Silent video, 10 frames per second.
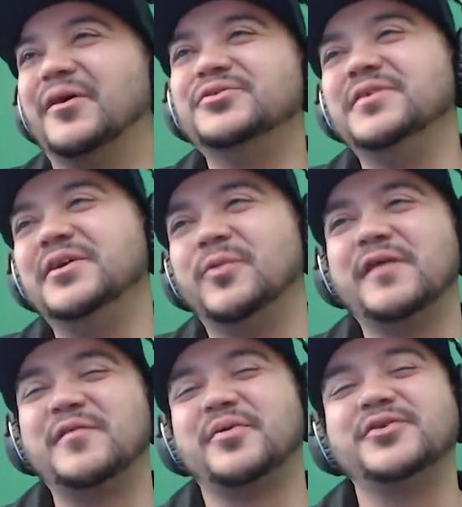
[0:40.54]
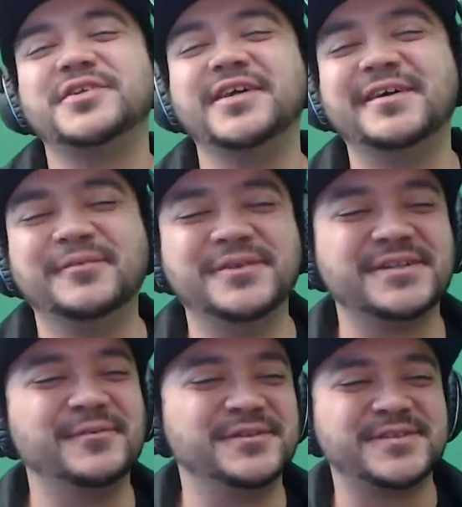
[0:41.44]
unique way of approaching it, which
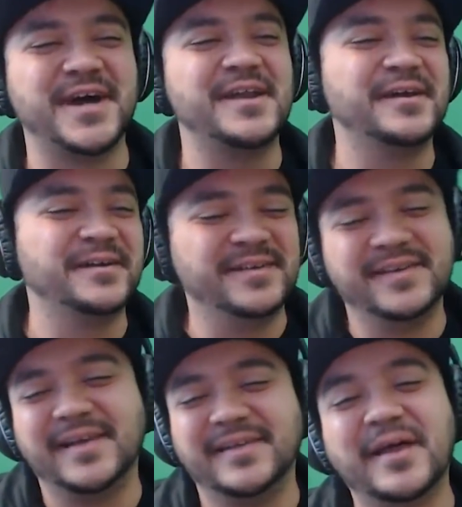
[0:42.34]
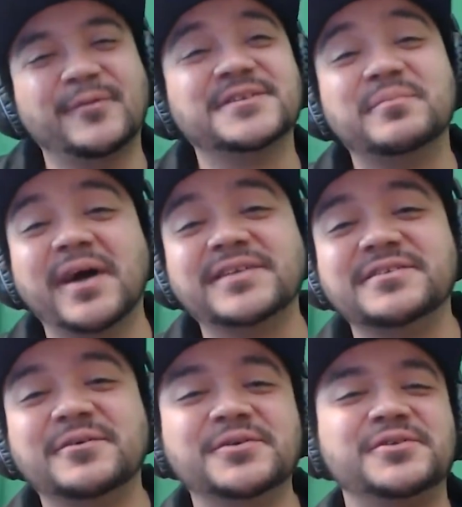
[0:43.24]
was kind of not always the best.
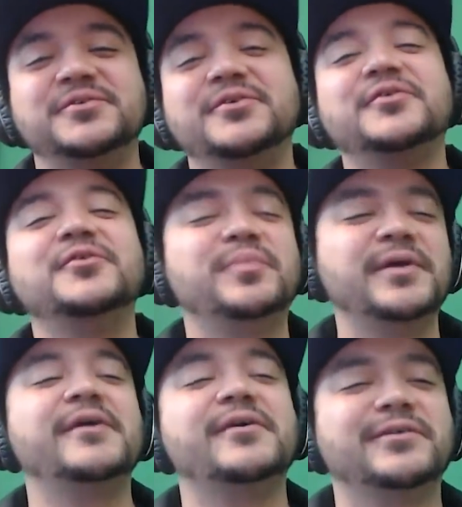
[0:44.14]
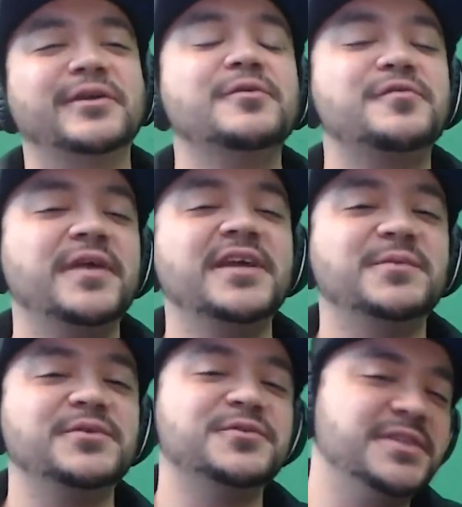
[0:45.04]
When you're a new player, you're learning new things.
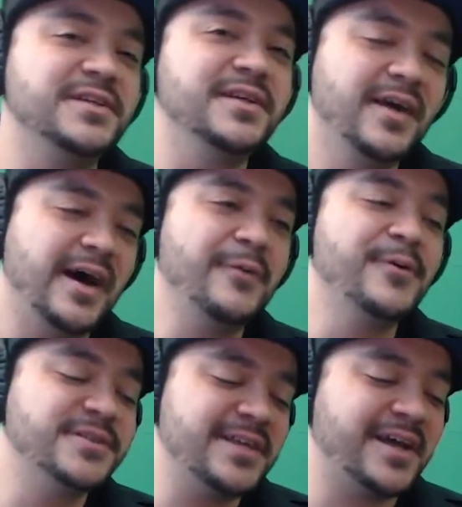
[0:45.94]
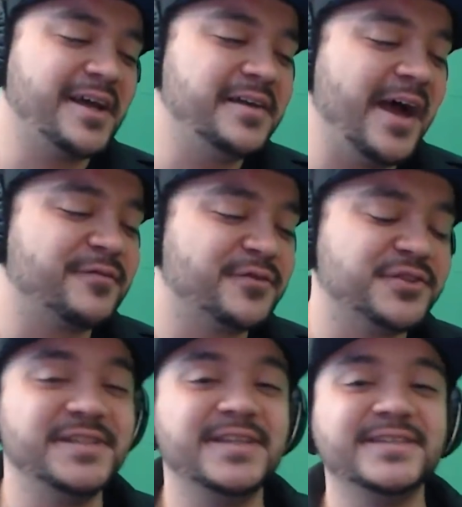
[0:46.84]
But I always had like a knack for
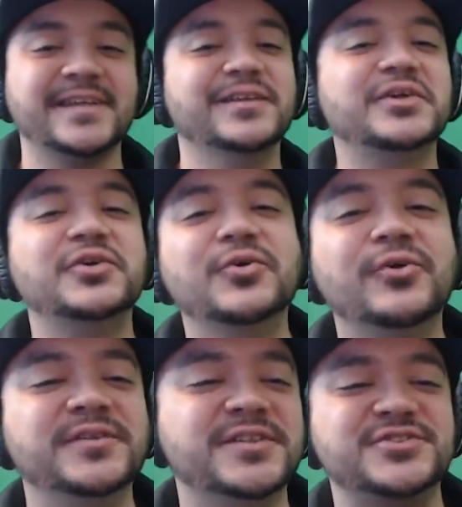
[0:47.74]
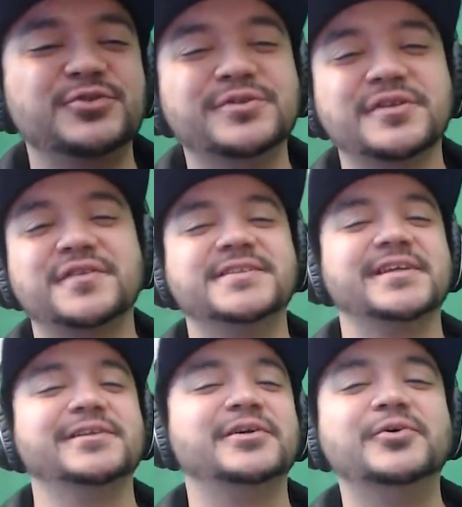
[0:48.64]
seeing things that look cool and just doing the things
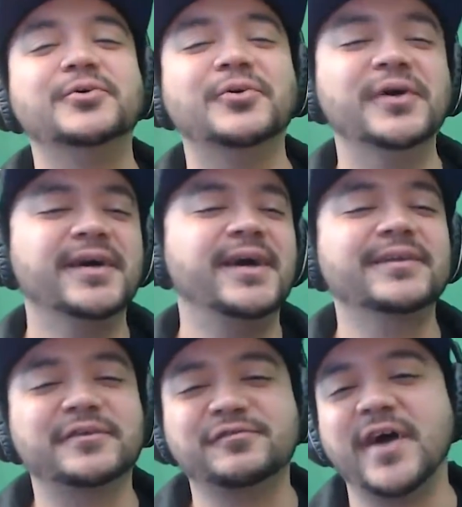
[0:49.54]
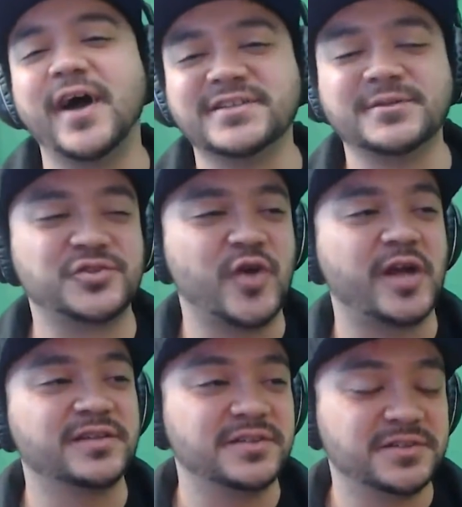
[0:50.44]
that look cool and look fast. I was
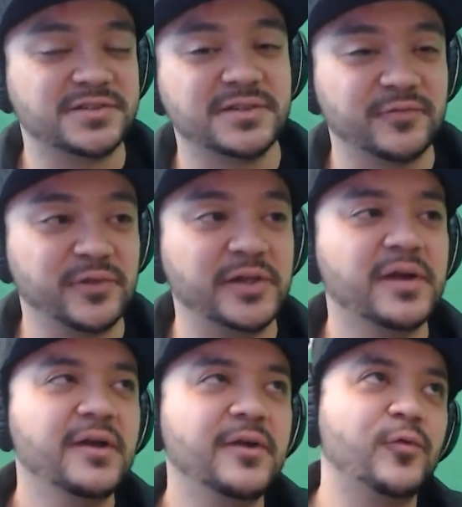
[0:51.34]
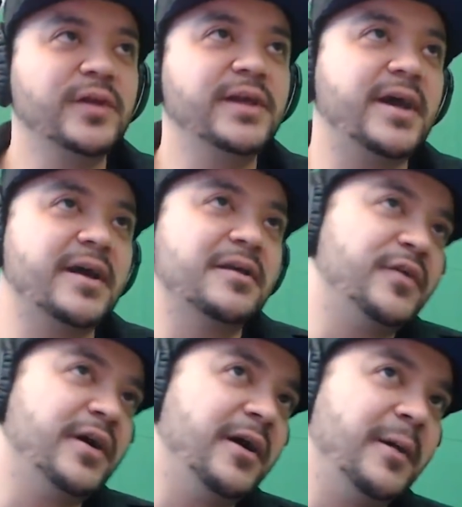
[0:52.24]
attracted to really, really kind of
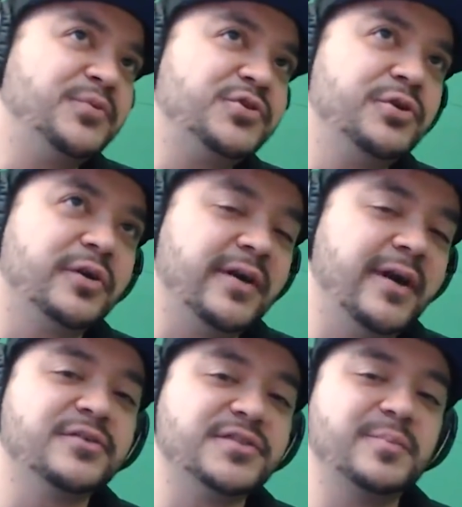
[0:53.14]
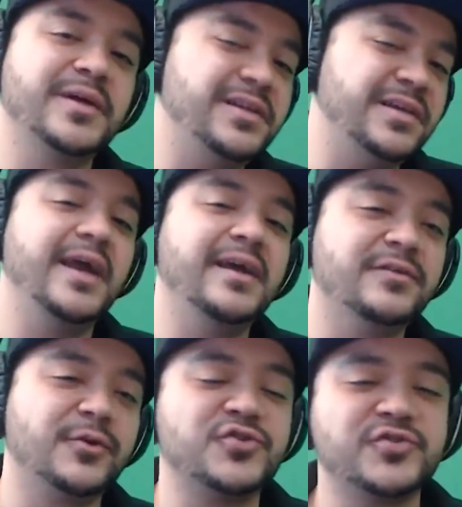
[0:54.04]
obscure characters. I played Yang in
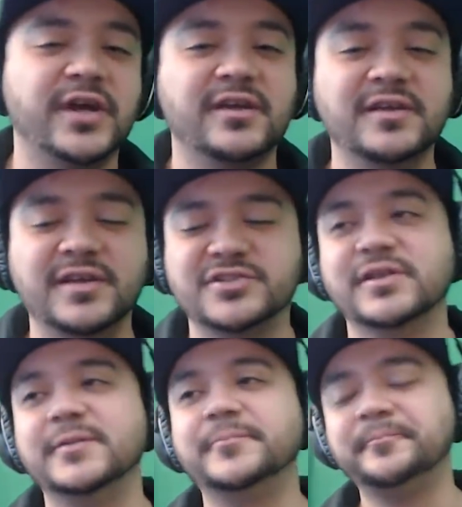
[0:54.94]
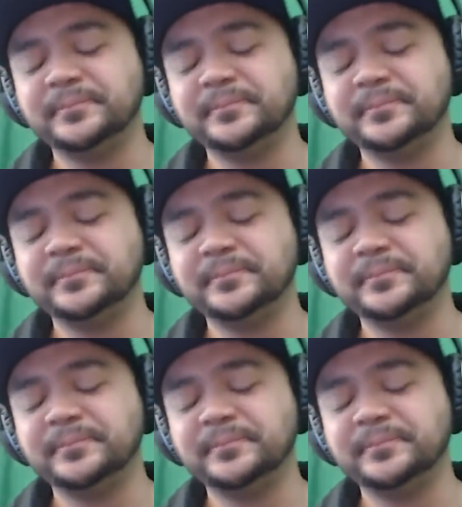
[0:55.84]
Third Strike initially.